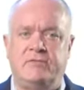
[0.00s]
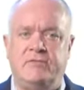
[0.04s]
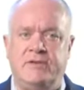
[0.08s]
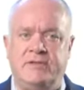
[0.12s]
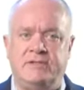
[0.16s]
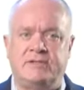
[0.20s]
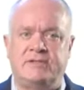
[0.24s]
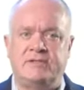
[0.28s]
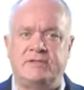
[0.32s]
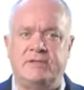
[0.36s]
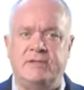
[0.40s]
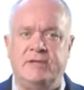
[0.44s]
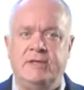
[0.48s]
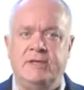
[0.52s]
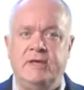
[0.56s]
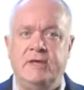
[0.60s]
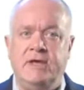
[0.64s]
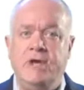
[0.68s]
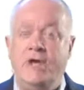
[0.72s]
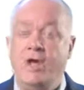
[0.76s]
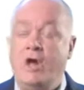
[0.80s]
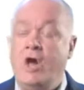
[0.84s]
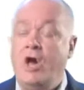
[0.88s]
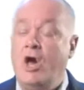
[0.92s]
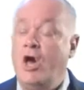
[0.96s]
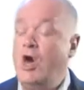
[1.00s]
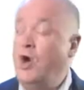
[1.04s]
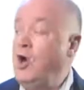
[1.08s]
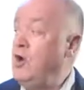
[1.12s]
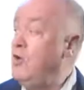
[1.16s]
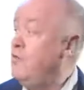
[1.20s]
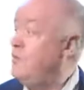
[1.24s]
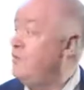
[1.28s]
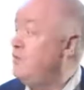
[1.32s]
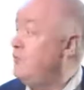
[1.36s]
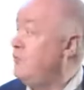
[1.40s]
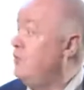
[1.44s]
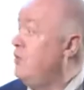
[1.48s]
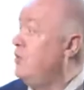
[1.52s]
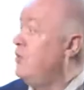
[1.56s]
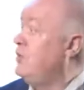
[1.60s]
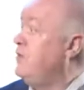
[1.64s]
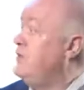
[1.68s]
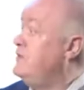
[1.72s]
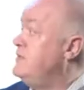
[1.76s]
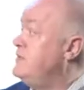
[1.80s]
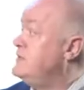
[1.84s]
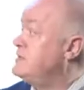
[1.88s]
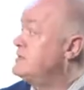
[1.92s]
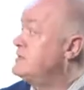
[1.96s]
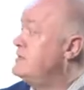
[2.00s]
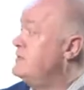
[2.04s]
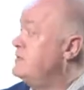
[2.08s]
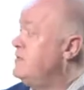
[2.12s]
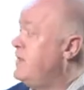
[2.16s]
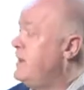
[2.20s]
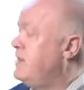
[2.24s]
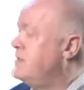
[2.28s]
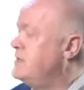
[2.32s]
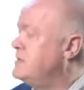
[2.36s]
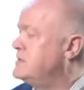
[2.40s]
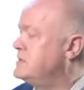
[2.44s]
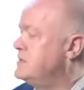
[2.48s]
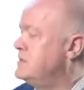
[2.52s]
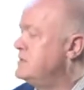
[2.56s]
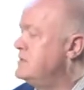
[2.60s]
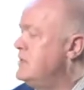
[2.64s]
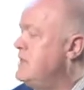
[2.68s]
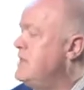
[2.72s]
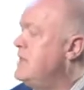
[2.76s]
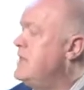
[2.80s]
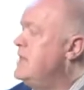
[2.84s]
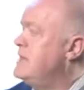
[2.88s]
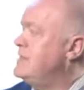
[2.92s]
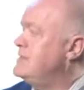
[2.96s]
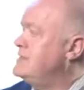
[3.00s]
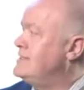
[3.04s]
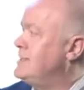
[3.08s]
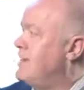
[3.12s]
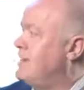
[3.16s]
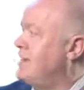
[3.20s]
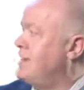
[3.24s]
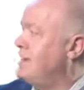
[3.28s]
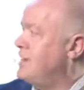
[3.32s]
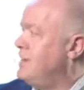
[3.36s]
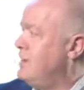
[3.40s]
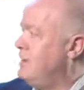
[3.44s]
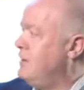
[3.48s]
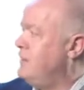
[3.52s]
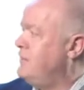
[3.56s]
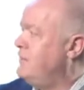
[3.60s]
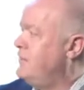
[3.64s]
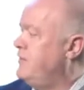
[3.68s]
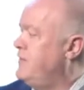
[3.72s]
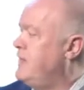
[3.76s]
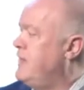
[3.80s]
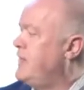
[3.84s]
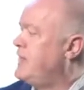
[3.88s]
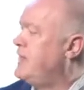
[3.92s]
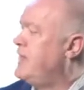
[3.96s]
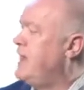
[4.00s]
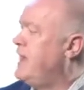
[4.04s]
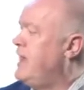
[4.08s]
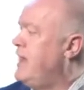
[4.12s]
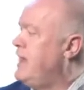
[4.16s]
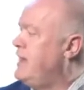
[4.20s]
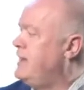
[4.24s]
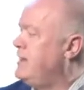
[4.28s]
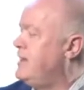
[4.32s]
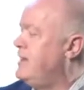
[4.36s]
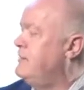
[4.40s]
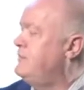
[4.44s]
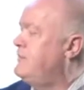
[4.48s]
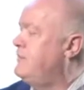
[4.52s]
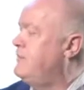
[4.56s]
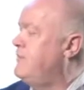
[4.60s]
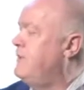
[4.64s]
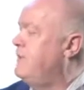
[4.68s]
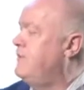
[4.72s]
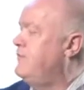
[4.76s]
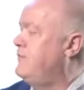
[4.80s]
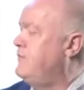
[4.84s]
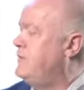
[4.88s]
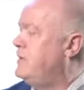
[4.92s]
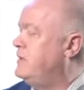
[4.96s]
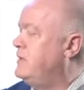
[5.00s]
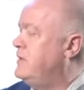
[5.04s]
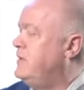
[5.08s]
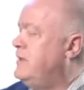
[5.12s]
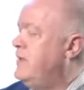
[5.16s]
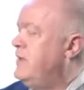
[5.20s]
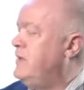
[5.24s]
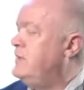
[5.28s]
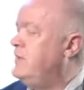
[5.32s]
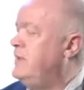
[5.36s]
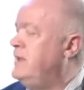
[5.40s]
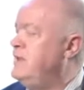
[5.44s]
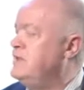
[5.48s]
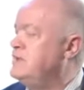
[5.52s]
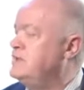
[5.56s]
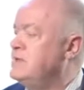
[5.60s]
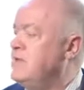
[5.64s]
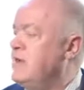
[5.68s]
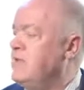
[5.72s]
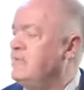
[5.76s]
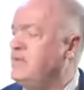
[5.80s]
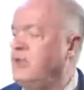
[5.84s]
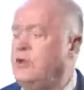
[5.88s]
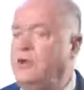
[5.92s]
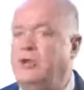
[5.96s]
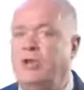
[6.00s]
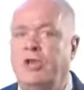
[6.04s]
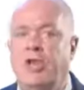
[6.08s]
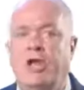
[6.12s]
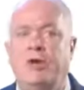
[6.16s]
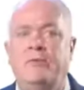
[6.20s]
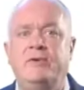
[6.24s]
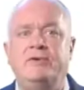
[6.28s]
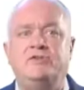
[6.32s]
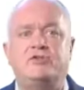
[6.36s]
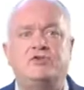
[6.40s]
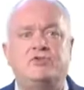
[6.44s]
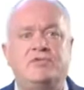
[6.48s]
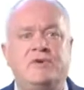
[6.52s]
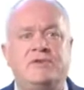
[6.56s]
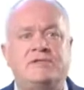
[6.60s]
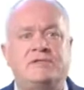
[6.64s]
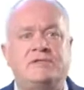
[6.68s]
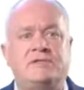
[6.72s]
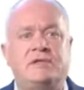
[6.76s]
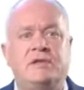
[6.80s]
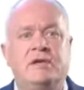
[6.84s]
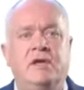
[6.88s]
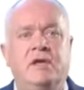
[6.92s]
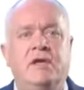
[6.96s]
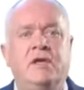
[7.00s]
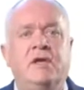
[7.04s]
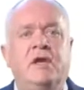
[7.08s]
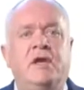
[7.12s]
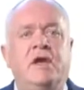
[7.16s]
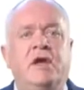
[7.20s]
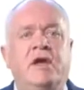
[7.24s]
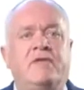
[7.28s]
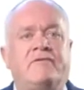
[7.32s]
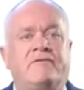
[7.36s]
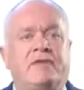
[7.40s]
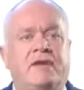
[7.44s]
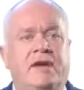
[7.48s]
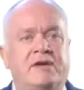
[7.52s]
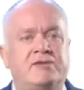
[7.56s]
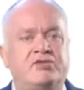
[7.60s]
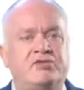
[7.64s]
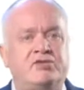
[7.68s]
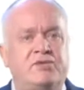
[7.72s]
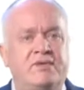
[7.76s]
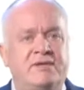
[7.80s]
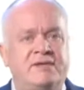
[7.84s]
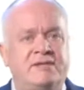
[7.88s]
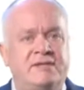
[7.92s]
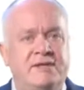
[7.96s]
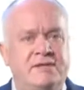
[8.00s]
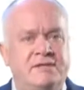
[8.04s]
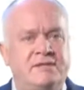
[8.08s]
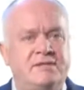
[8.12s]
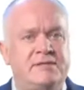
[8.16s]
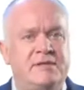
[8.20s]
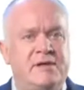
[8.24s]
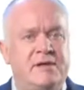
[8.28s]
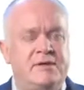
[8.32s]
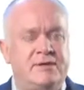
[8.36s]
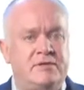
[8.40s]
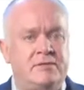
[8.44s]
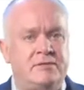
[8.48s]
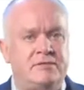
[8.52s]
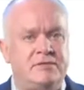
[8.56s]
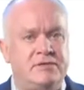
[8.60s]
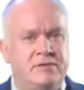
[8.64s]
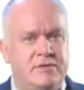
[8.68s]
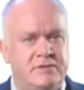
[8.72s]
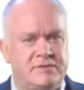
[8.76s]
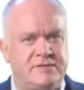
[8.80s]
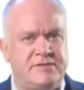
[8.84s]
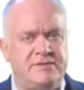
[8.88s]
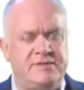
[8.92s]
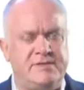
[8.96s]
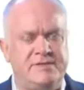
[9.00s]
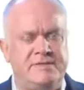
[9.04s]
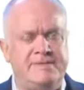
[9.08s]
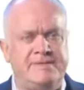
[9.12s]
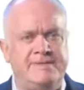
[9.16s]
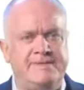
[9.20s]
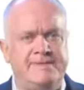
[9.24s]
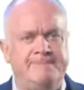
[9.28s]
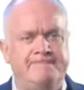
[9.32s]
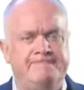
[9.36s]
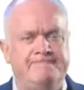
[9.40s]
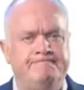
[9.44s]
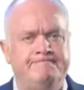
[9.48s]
risk. Overall, in this comparison, diclofenac and ibuprofen appear to have the lowest risk of gastrointestinal toxicity.